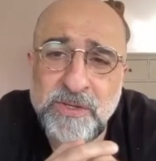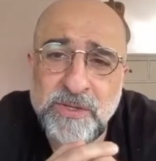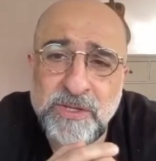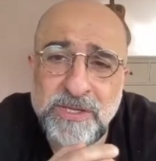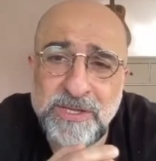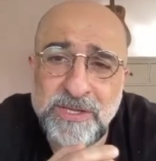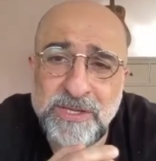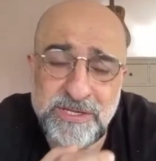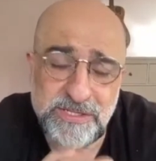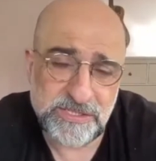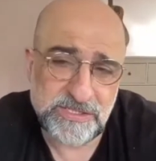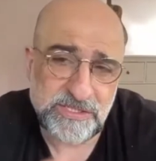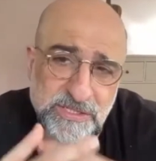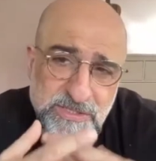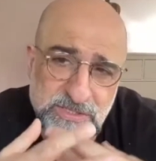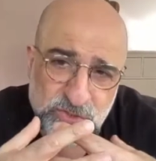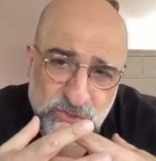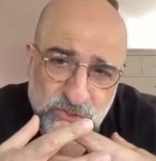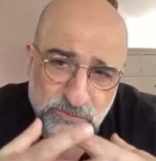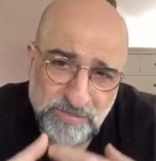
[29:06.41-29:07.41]

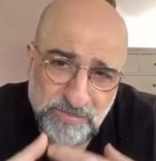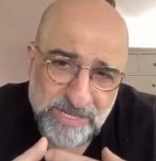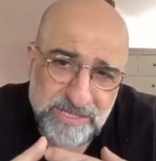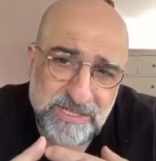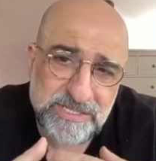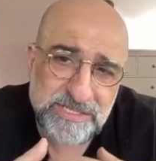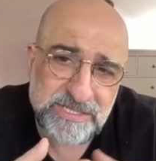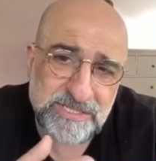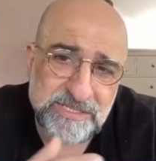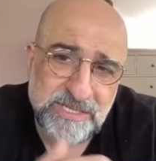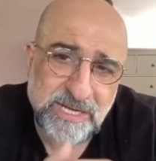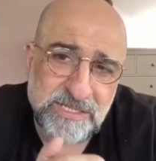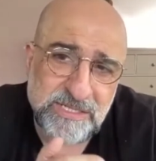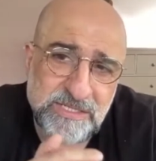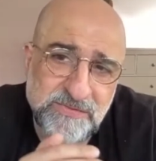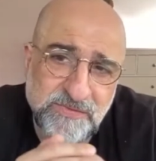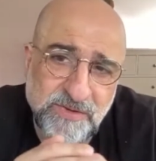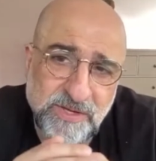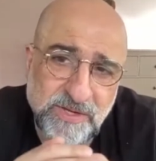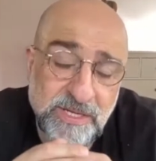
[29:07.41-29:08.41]
It's tremendously
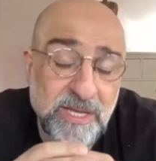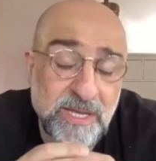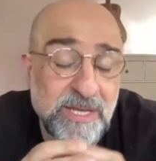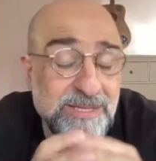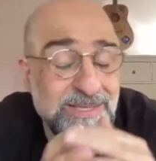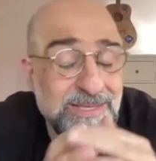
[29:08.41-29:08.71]
satisfying.